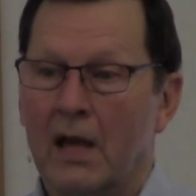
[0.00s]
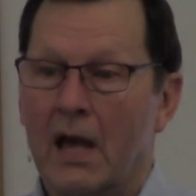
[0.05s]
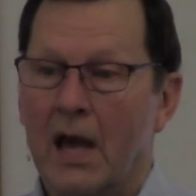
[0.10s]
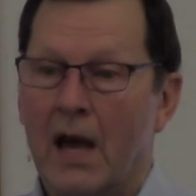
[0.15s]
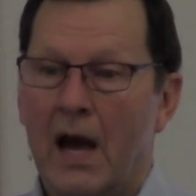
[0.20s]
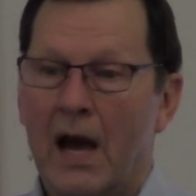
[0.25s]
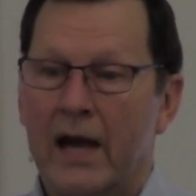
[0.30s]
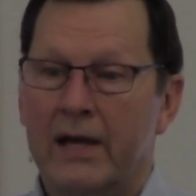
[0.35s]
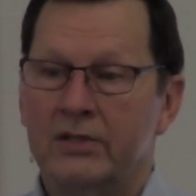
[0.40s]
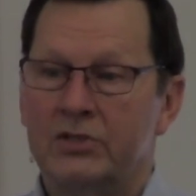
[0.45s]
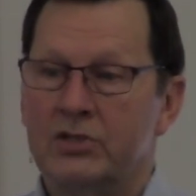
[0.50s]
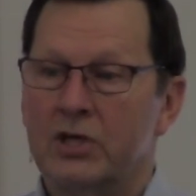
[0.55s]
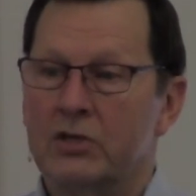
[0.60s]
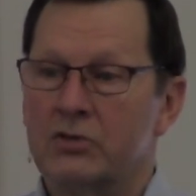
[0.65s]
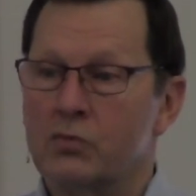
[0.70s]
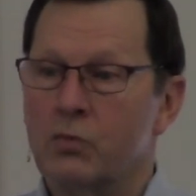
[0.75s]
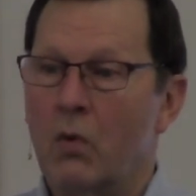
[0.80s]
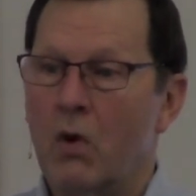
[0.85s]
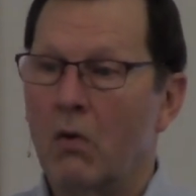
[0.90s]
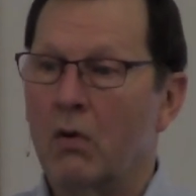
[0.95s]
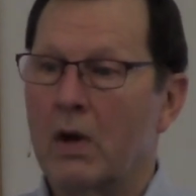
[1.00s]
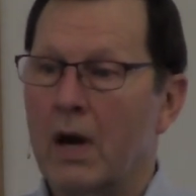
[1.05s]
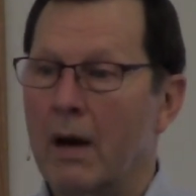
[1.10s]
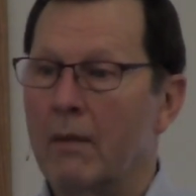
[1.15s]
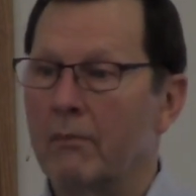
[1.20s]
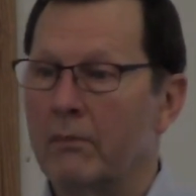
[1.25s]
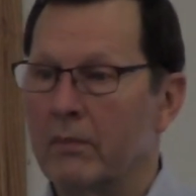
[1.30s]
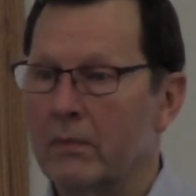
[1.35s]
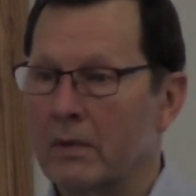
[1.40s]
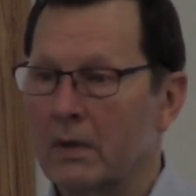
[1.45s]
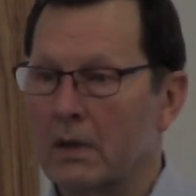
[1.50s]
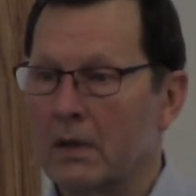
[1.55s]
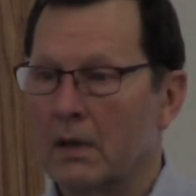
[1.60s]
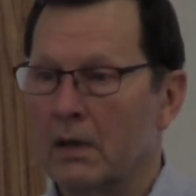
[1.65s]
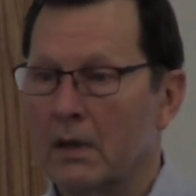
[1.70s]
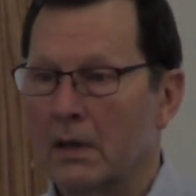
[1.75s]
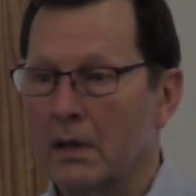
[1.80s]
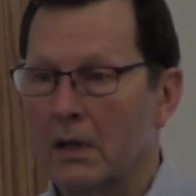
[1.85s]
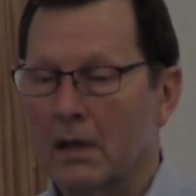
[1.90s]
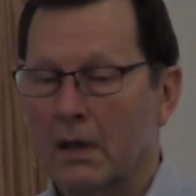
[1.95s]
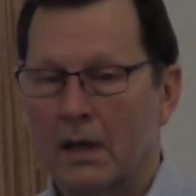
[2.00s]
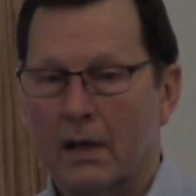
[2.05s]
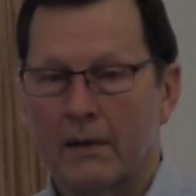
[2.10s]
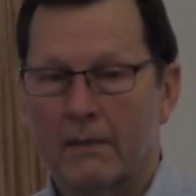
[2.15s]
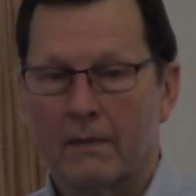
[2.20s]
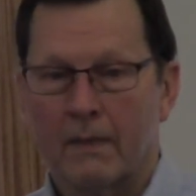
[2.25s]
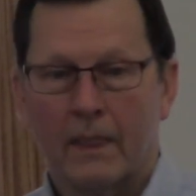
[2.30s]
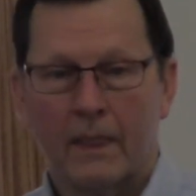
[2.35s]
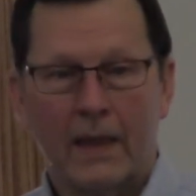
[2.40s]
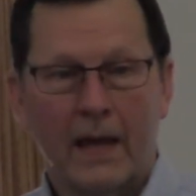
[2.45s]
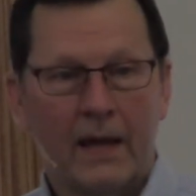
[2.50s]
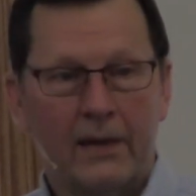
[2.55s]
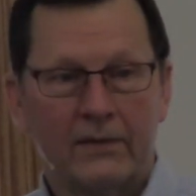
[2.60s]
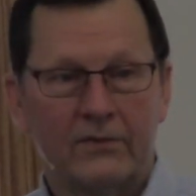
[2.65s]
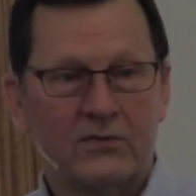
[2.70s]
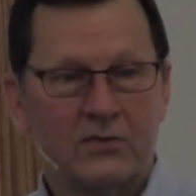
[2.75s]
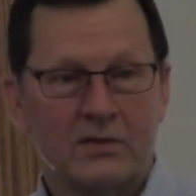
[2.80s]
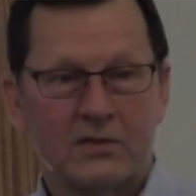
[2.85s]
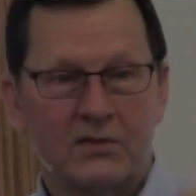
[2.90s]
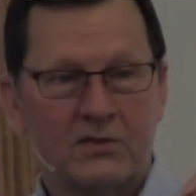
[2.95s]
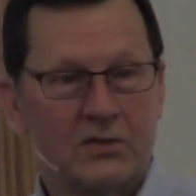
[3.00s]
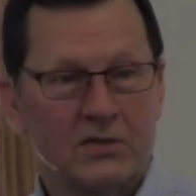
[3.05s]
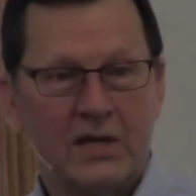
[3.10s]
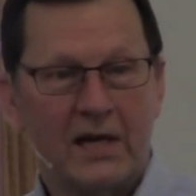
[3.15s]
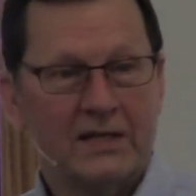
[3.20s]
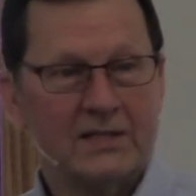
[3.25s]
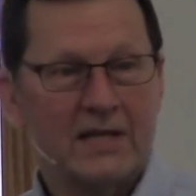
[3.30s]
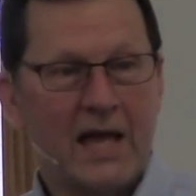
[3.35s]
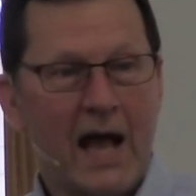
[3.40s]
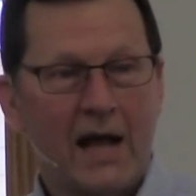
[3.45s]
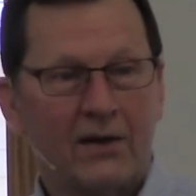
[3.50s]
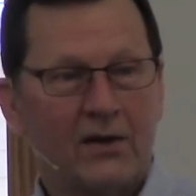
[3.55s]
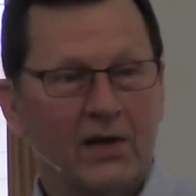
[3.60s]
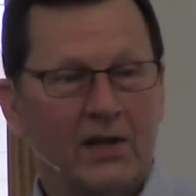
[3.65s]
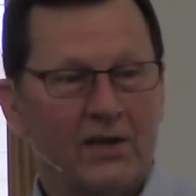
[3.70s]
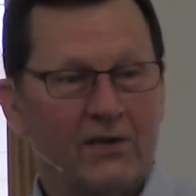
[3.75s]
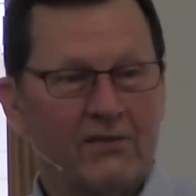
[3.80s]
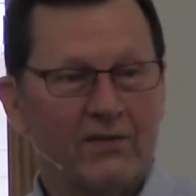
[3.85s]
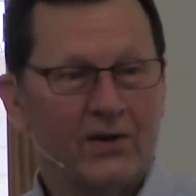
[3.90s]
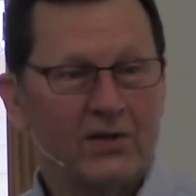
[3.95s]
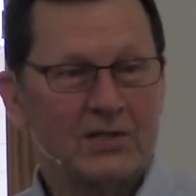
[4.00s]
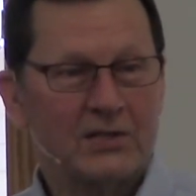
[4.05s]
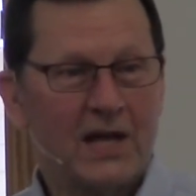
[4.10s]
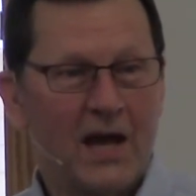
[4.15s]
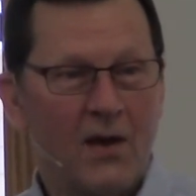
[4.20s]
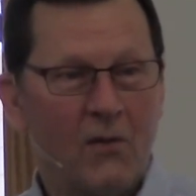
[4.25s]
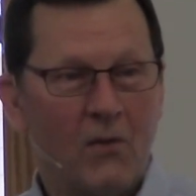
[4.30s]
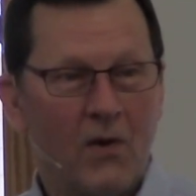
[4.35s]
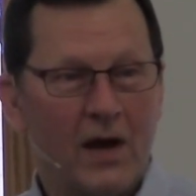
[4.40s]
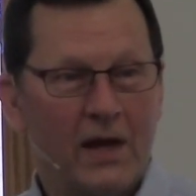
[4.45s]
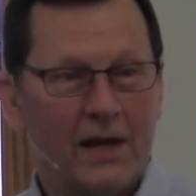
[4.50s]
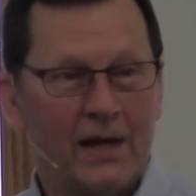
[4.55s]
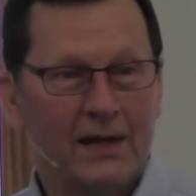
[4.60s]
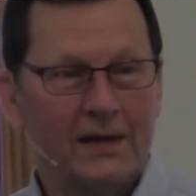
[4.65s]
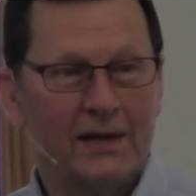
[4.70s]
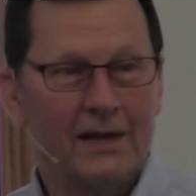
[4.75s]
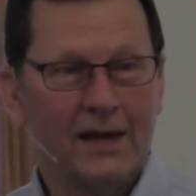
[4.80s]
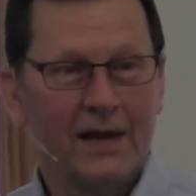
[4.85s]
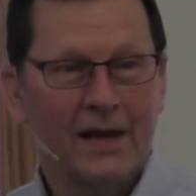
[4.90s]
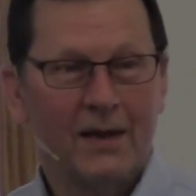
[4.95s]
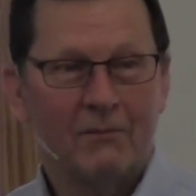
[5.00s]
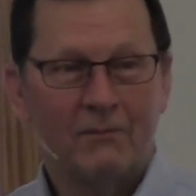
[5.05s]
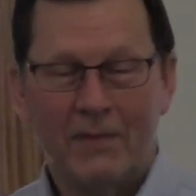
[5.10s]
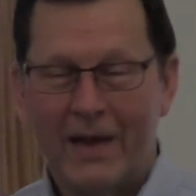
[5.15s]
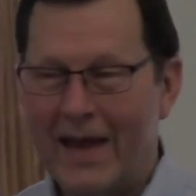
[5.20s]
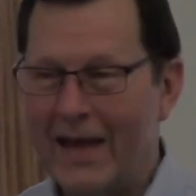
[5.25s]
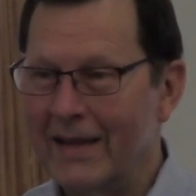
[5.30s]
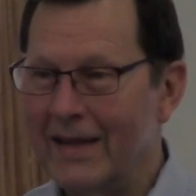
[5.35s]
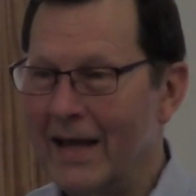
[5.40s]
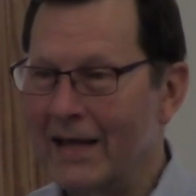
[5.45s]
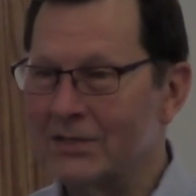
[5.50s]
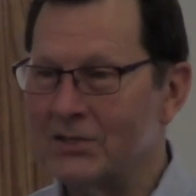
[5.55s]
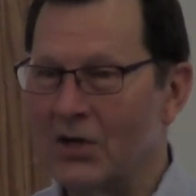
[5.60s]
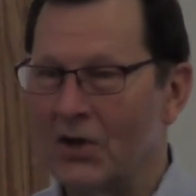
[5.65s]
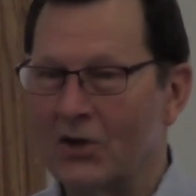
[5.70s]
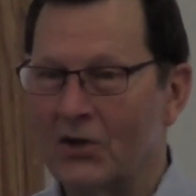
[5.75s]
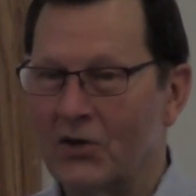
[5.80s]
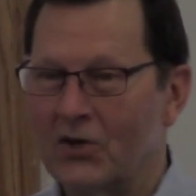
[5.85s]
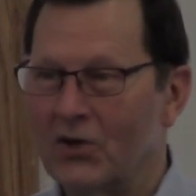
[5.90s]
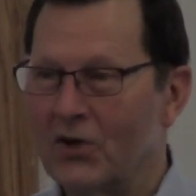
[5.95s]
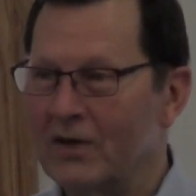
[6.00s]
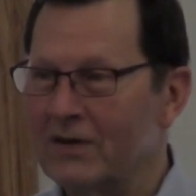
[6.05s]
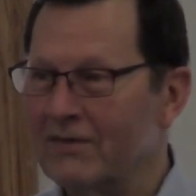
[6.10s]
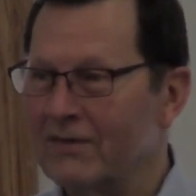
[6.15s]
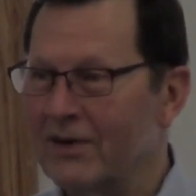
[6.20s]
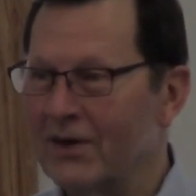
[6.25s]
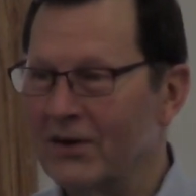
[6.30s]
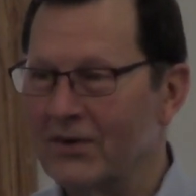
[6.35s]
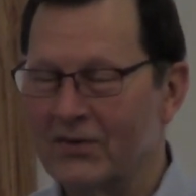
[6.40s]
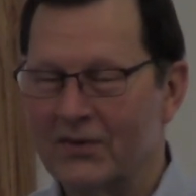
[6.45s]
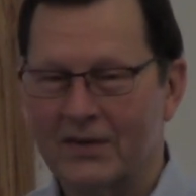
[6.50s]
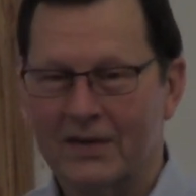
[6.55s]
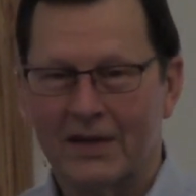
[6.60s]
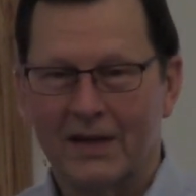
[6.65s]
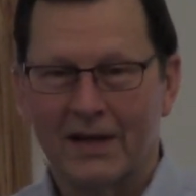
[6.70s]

I just woke up. That's exactly the verse I wanted. Man, that's a good verse.